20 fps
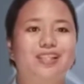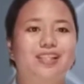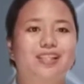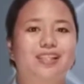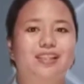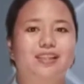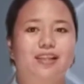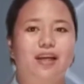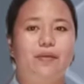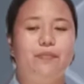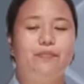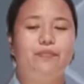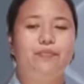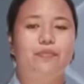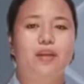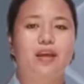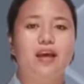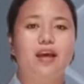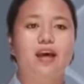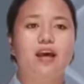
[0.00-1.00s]
system.
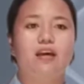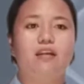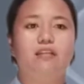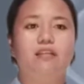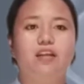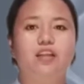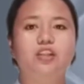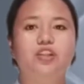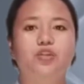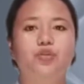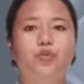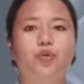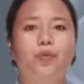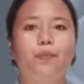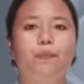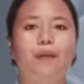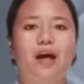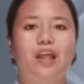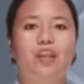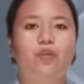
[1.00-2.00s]
These two
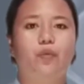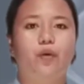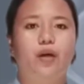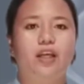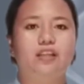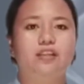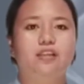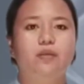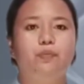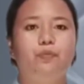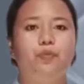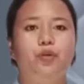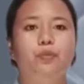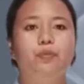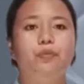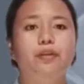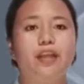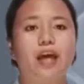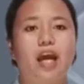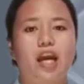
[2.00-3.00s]
pathways are the
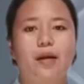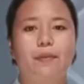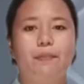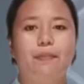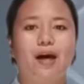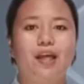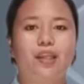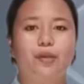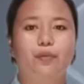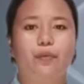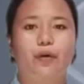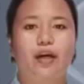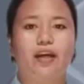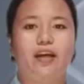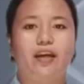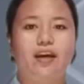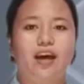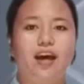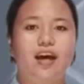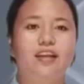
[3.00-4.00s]
pulmonary
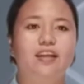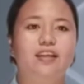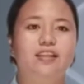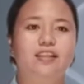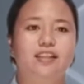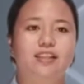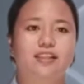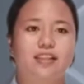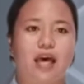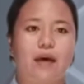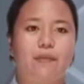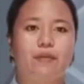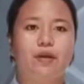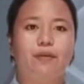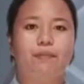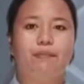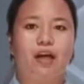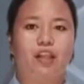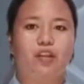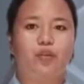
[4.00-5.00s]
pathway and the systemic
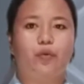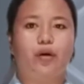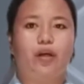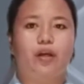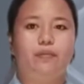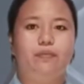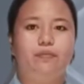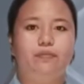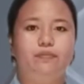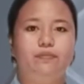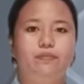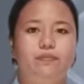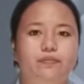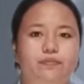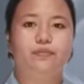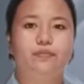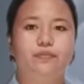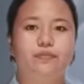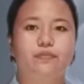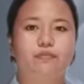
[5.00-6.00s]
pathway.
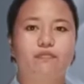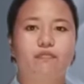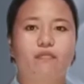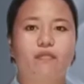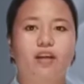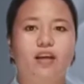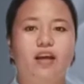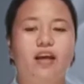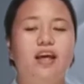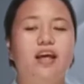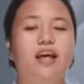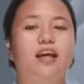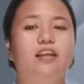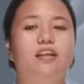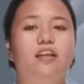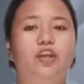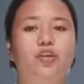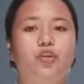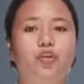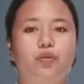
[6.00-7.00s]
In
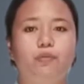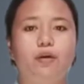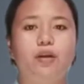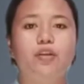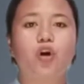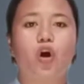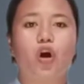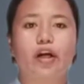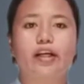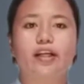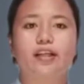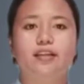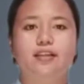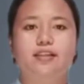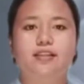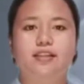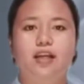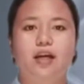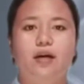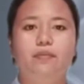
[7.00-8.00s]
the human
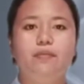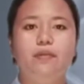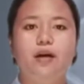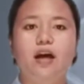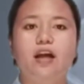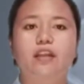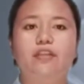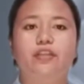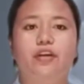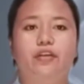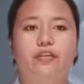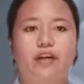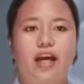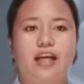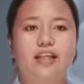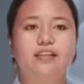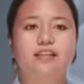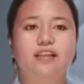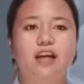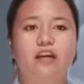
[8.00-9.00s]
organism, the
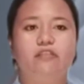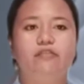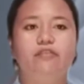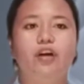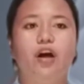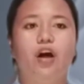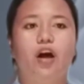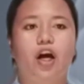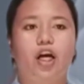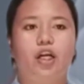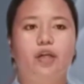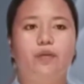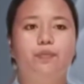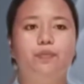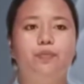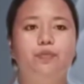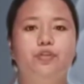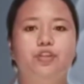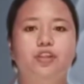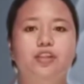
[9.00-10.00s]
right side of the heart
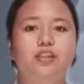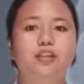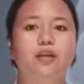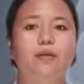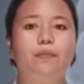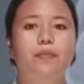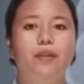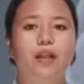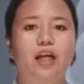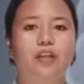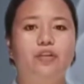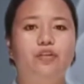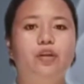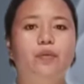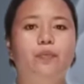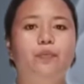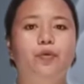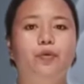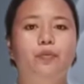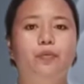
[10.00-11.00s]
pushes the blood to
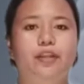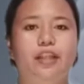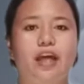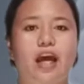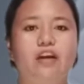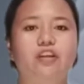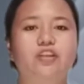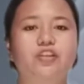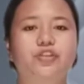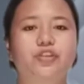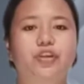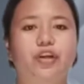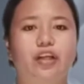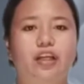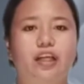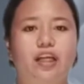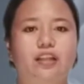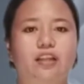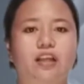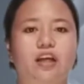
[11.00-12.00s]
the pulmonary
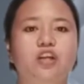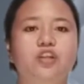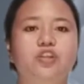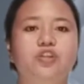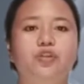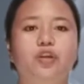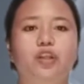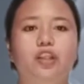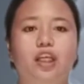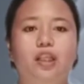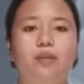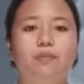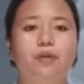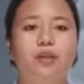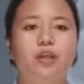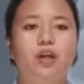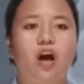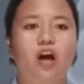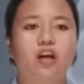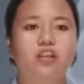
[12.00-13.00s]
circuit so it can
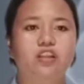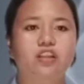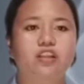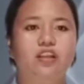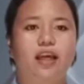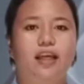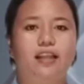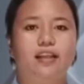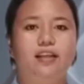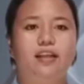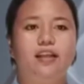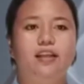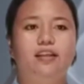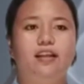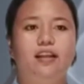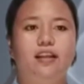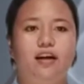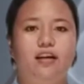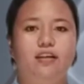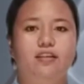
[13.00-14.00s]
be oxygenated in
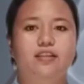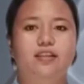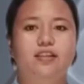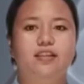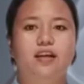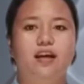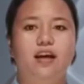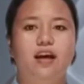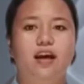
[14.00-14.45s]
the lungs.